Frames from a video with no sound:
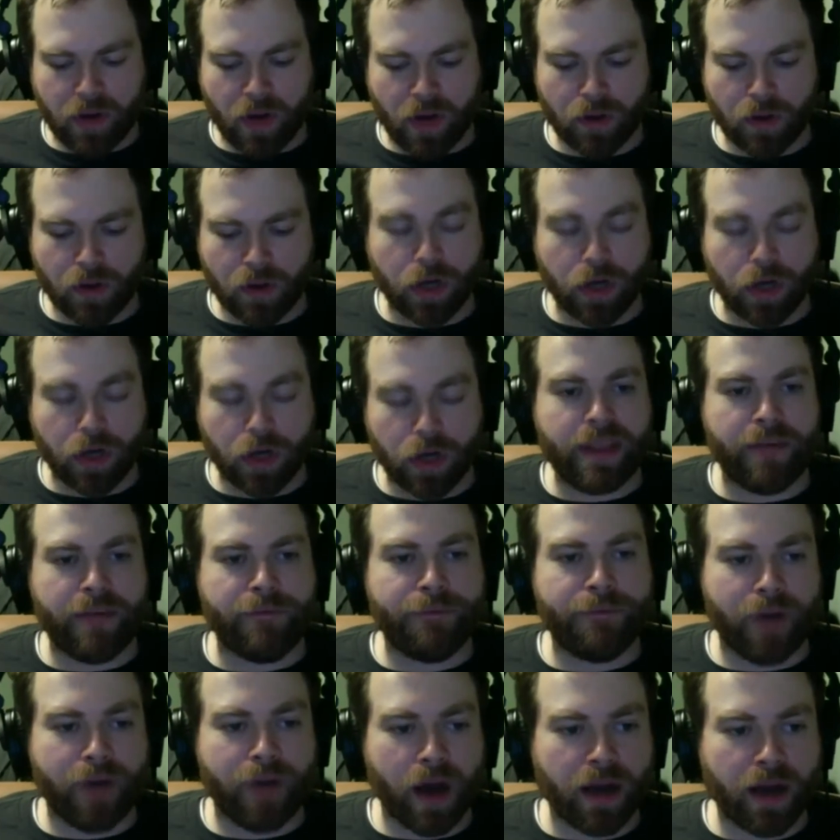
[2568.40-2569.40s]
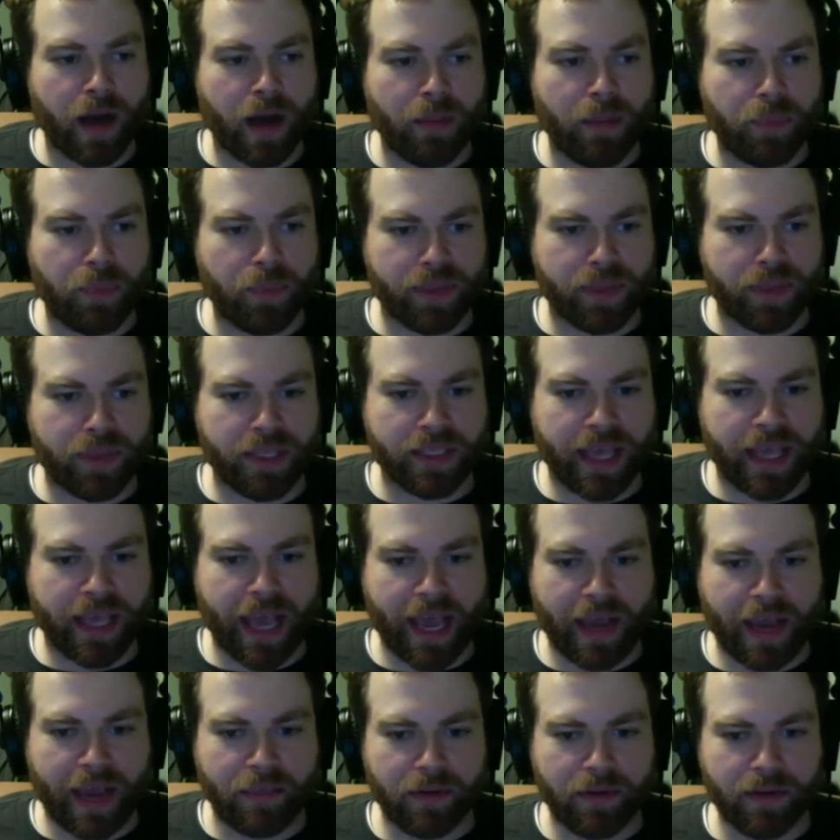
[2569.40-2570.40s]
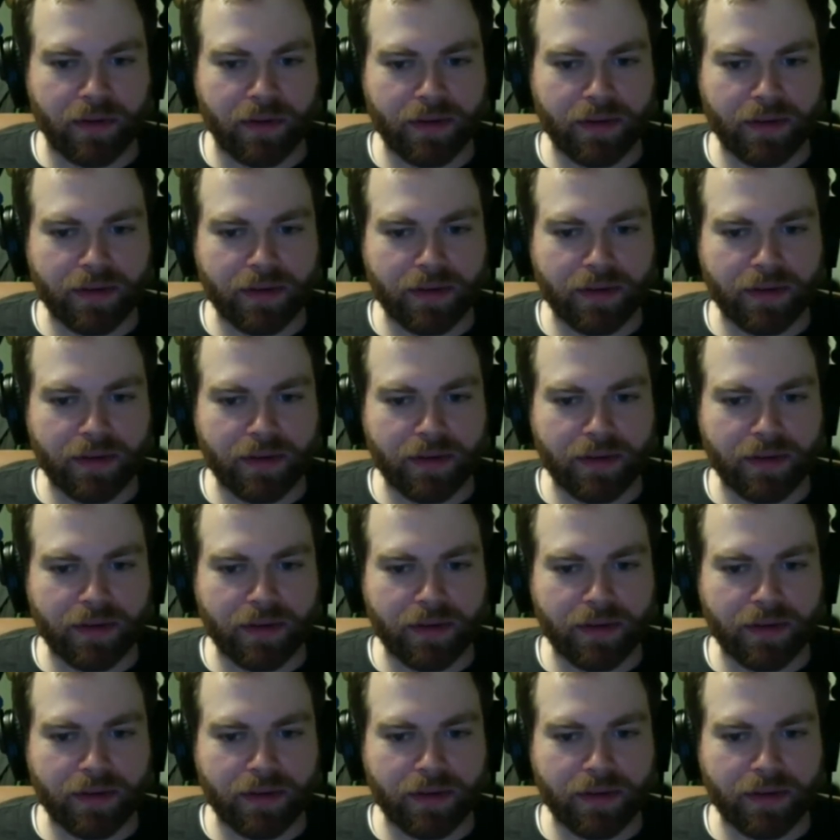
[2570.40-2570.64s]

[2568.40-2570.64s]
called Hurry the Fuck Up with this game?